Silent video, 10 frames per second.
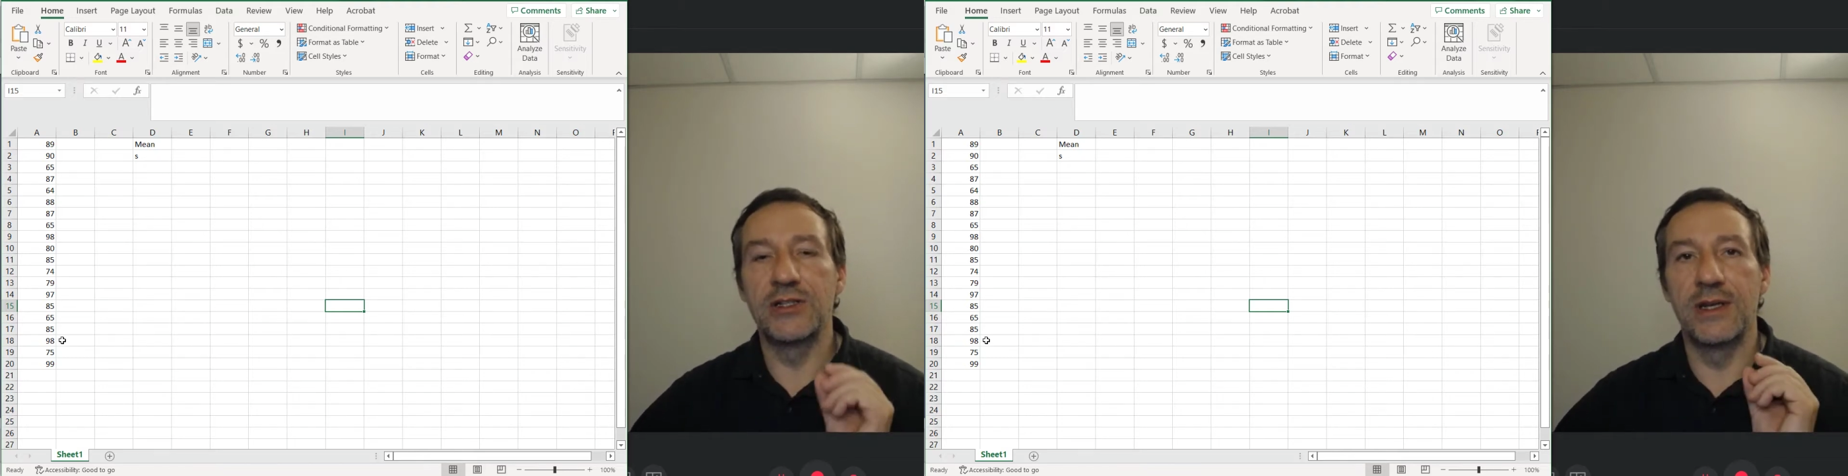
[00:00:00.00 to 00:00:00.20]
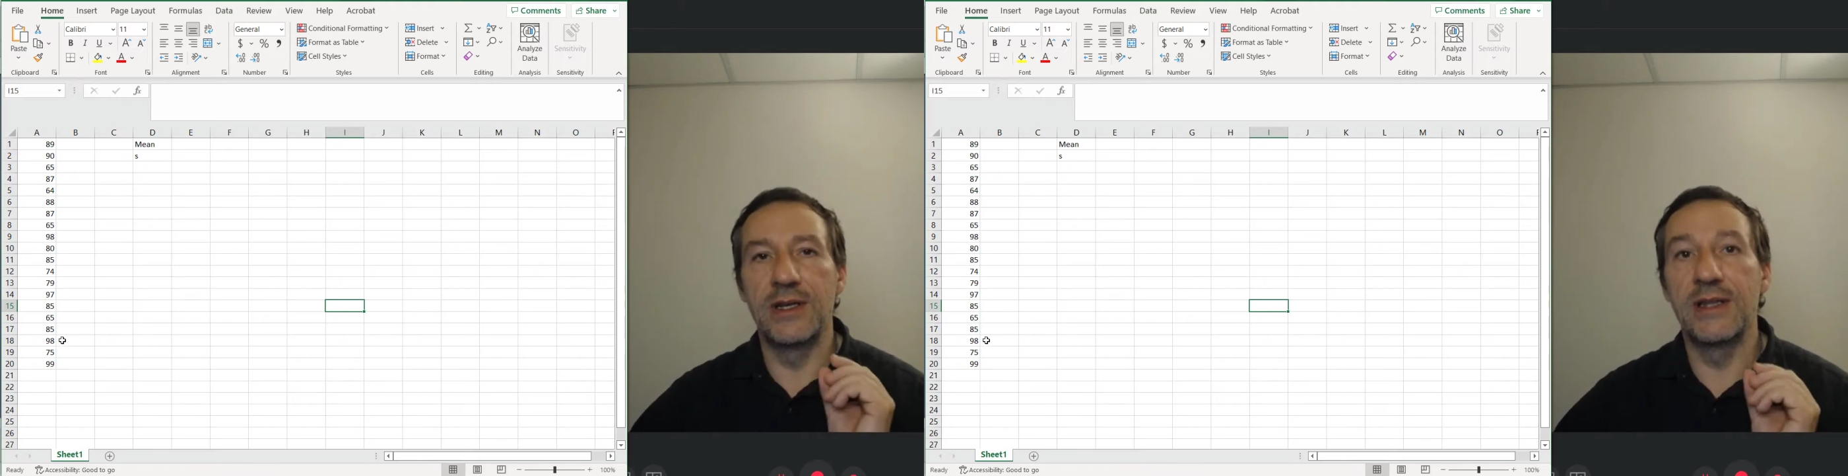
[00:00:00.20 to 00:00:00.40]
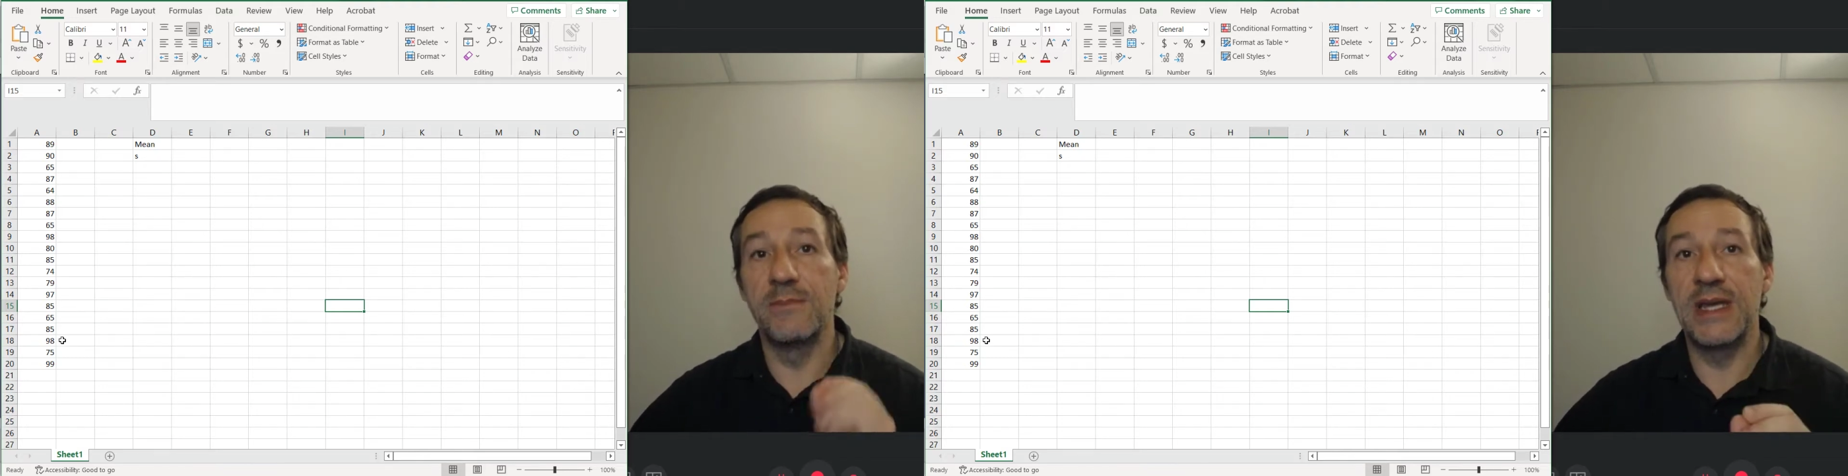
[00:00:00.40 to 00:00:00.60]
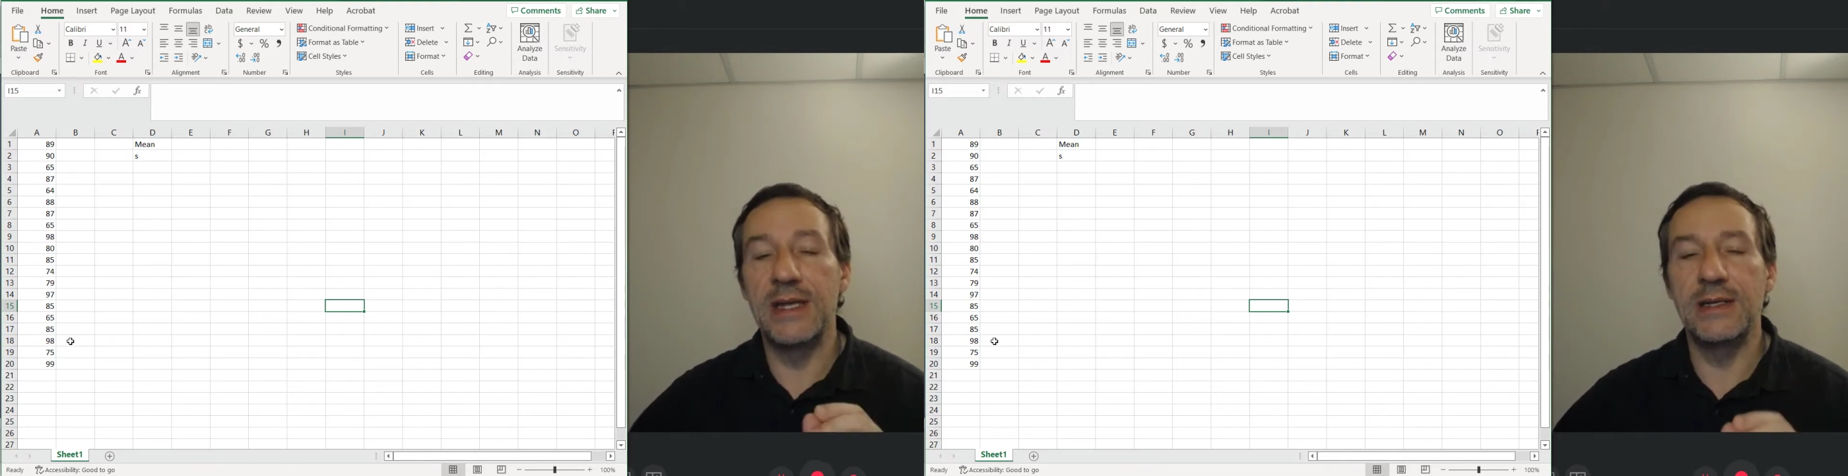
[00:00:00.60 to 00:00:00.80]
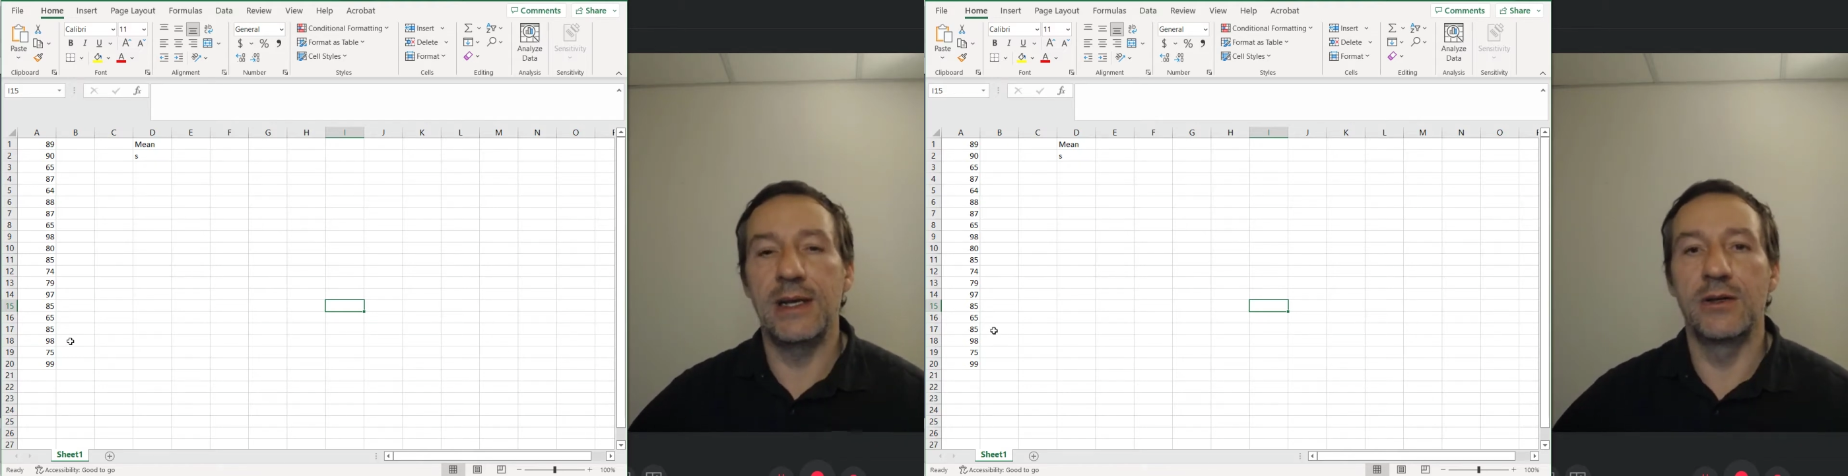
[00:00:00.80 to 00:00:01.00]
You're going to need the
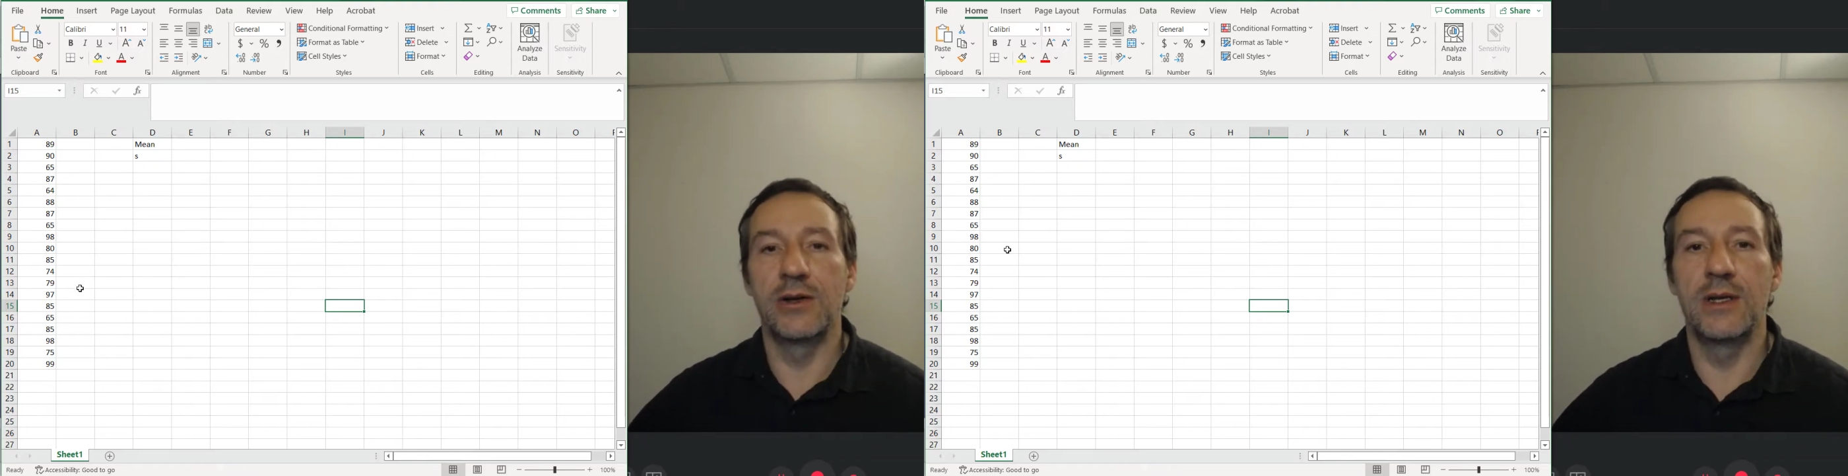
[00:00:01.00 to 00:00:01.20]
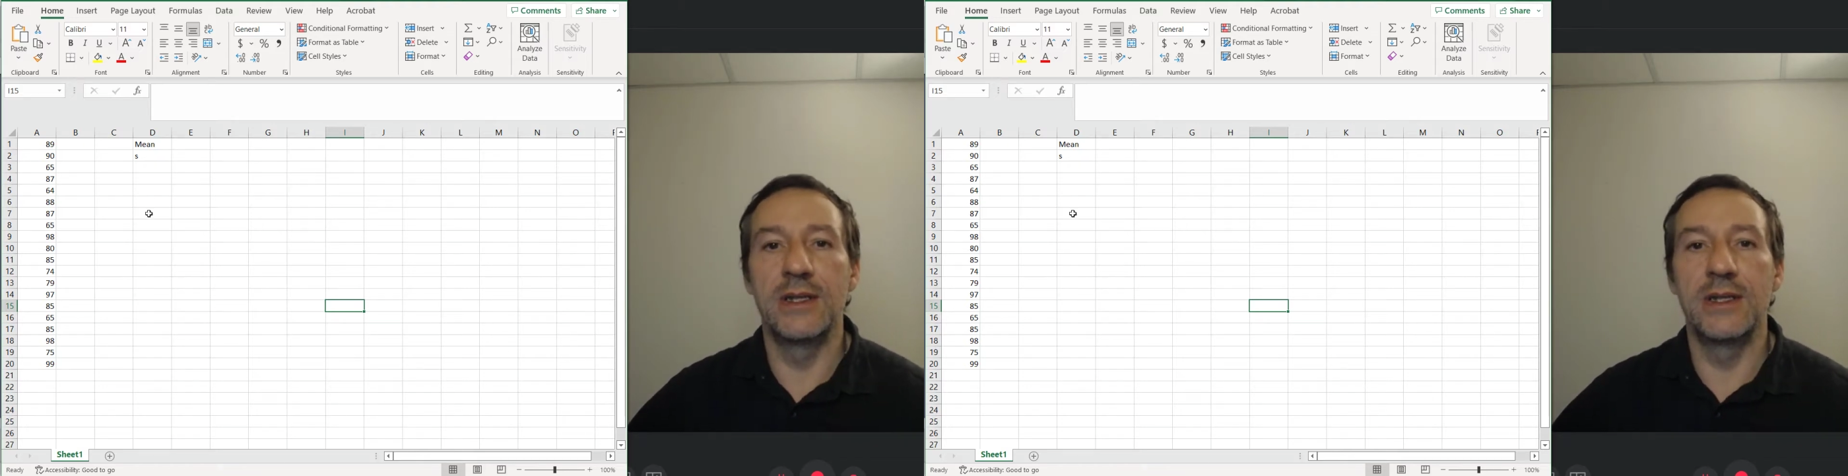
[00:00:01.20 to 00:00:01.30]
mean and you're going